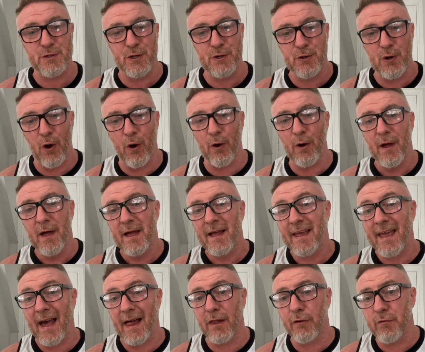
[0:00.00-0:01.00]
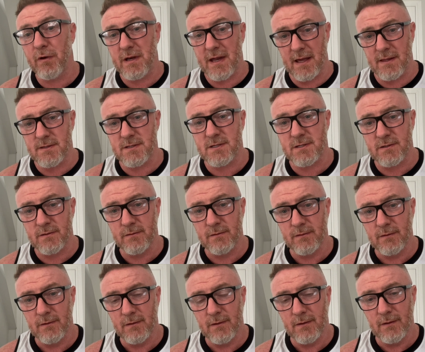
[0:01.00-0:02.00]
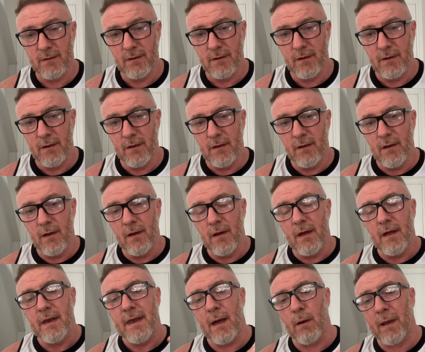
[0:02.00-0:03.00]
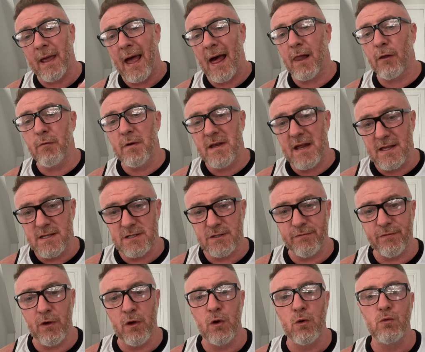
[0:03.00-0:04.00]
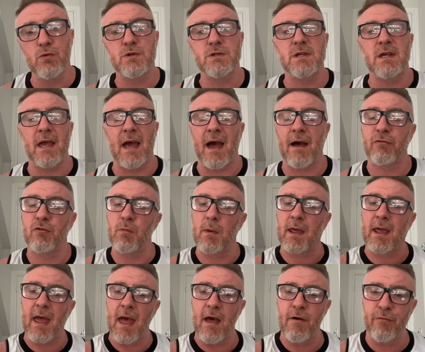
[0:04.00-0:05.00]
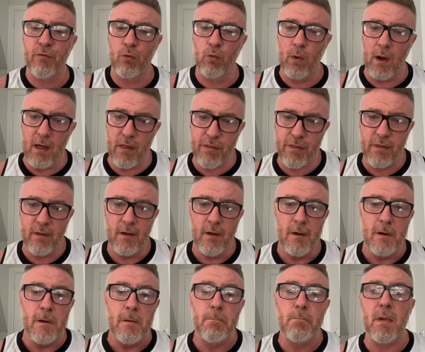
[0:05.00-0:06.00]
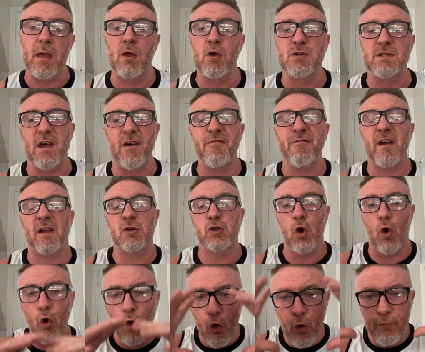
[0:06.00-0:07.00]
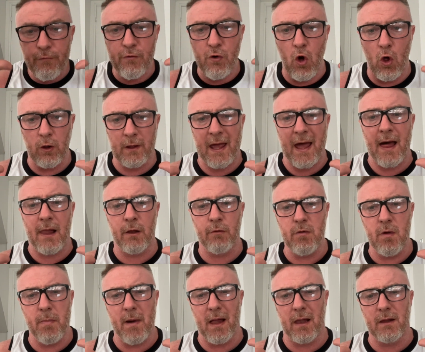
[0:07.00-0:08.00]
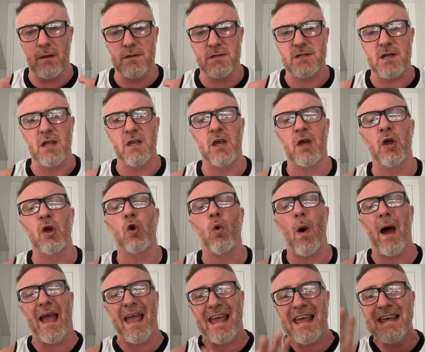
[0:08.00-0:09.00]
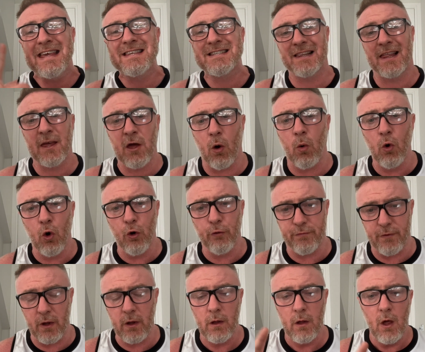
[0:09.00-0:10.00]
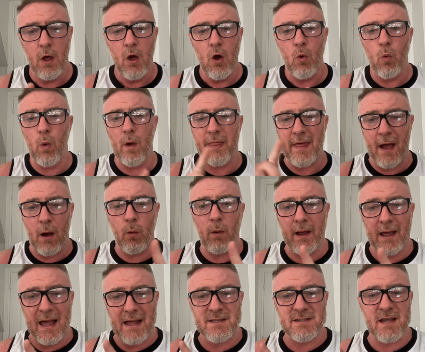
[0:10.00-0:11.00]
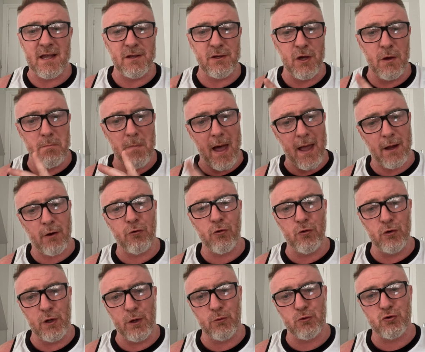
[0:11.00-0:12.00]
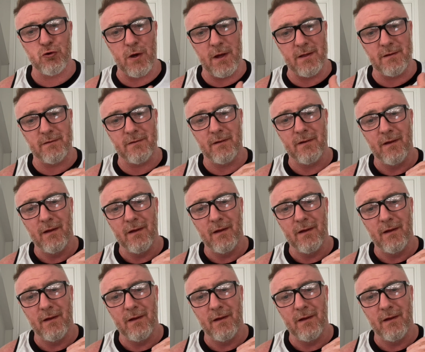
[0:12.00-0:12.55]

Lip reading: they're not calorie dense. Now, calorie dense foods you have to be careful with because it affects your overall calorie balance, and you can quite easily go over without getting your micronutrient